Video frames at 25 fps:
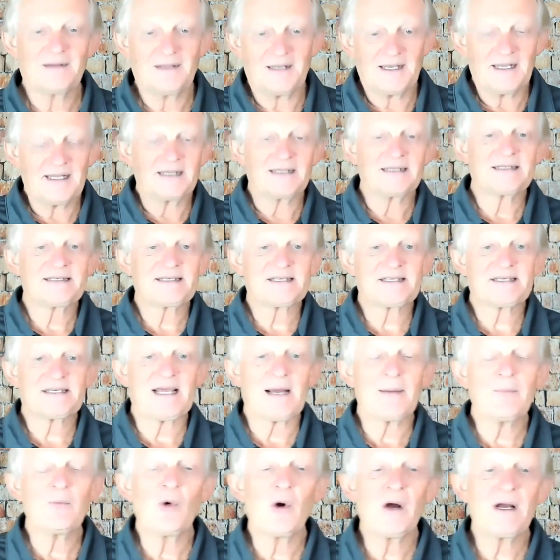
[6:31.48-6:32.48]
in
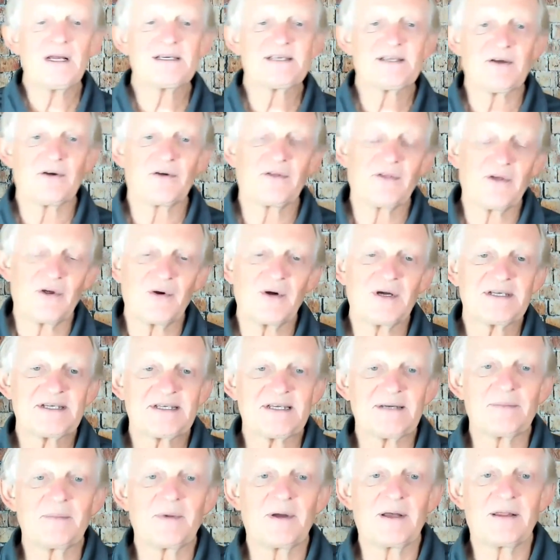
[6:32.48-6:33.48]
some ways, though, there's
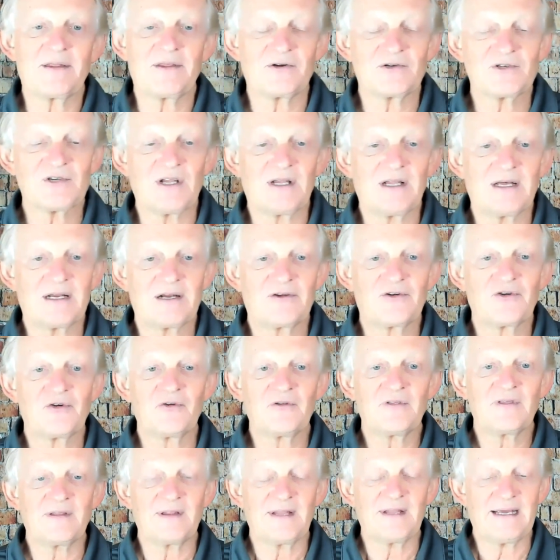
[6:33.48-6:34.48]
a lot of
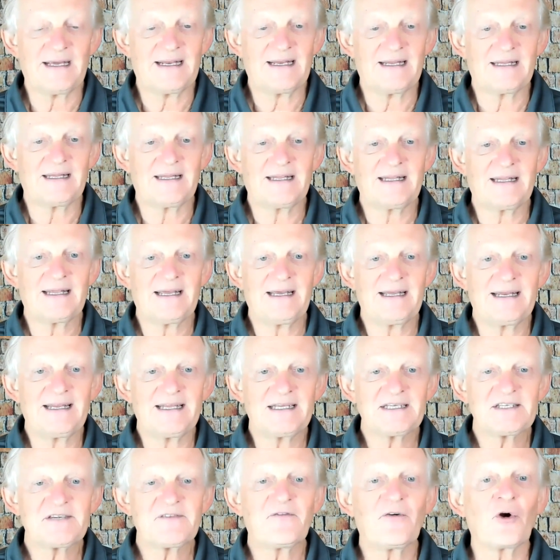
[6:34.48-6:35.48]
truth in that. It
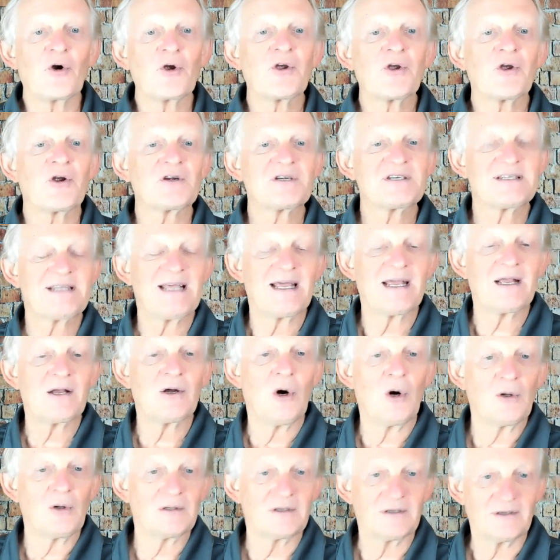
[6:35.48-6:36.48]
is for your
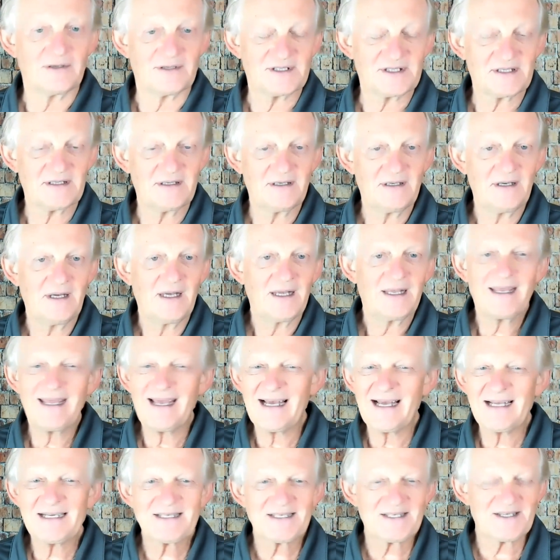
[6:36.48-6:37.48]
stakeholders.
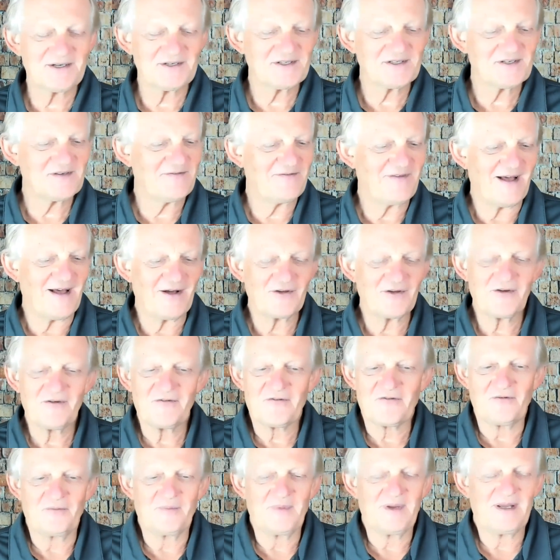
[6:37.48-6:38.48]
Yes, yeah. There's a value
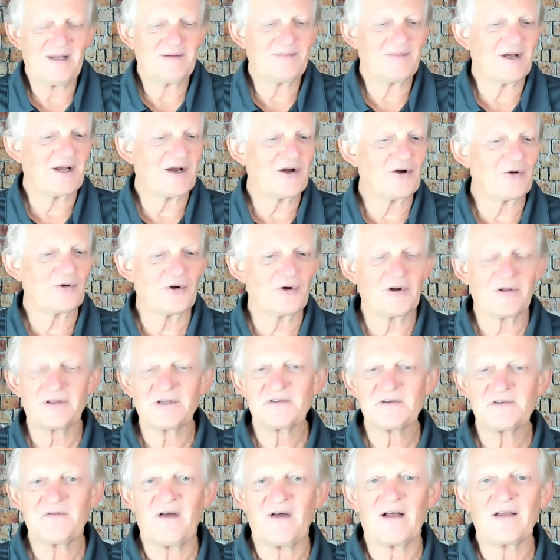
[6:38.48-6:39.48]
for me in my career.
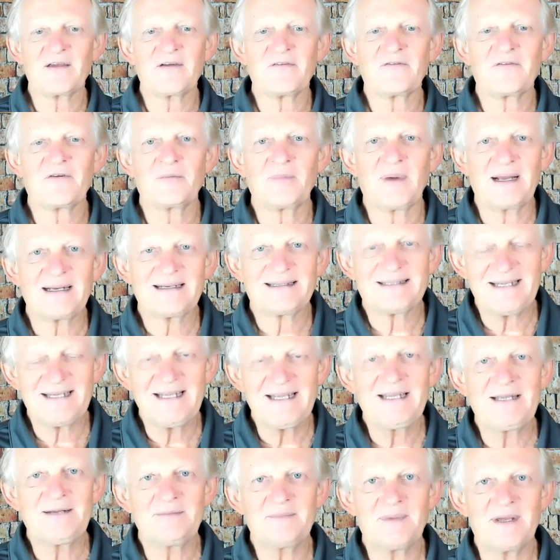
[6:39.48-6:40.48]
There's value for my
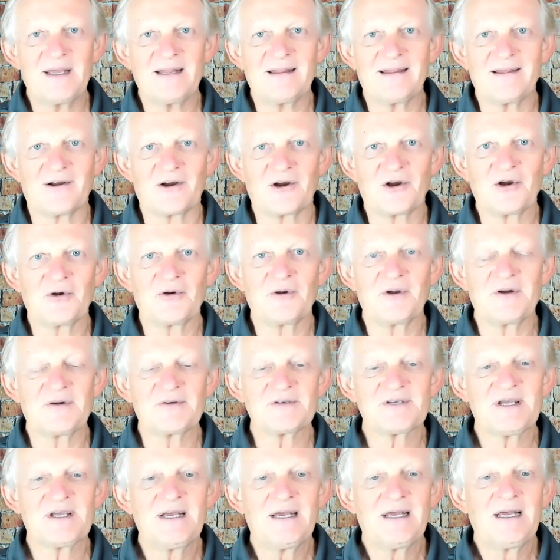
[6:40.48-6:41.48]
team in their
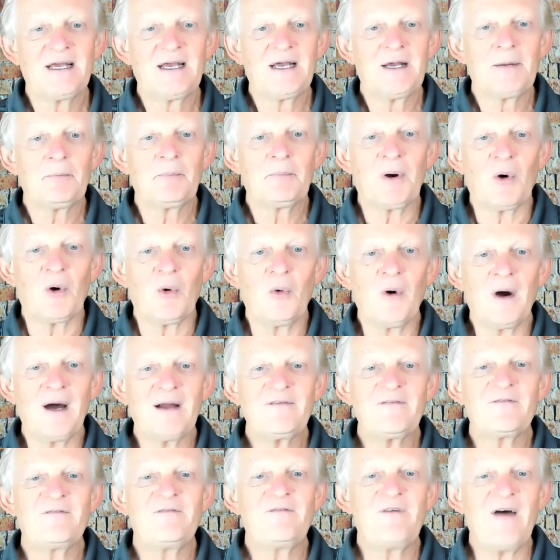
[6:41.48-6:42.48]
careers. But
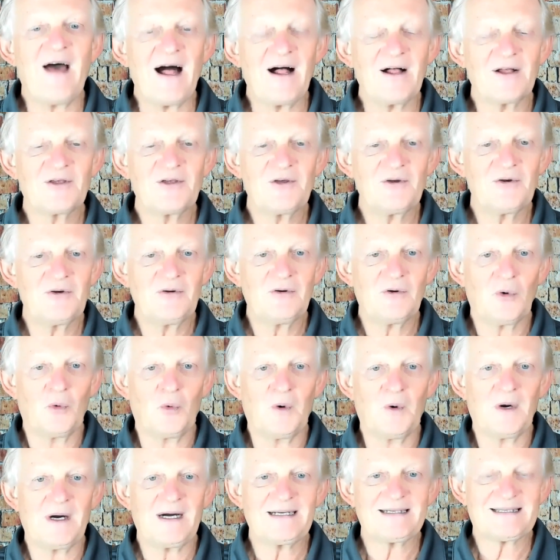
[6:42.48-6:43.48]
what value,
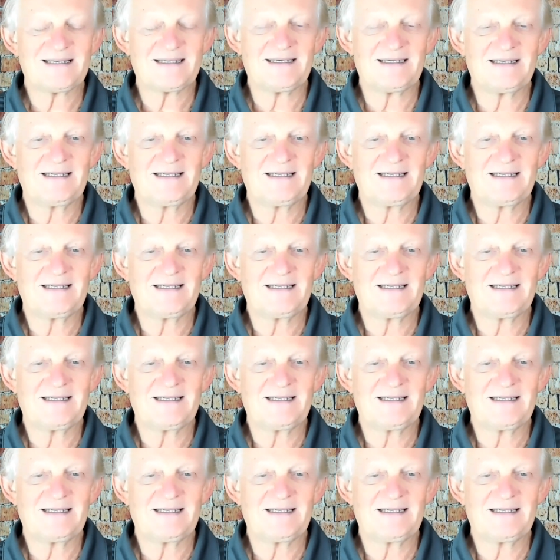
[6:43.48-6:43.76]
what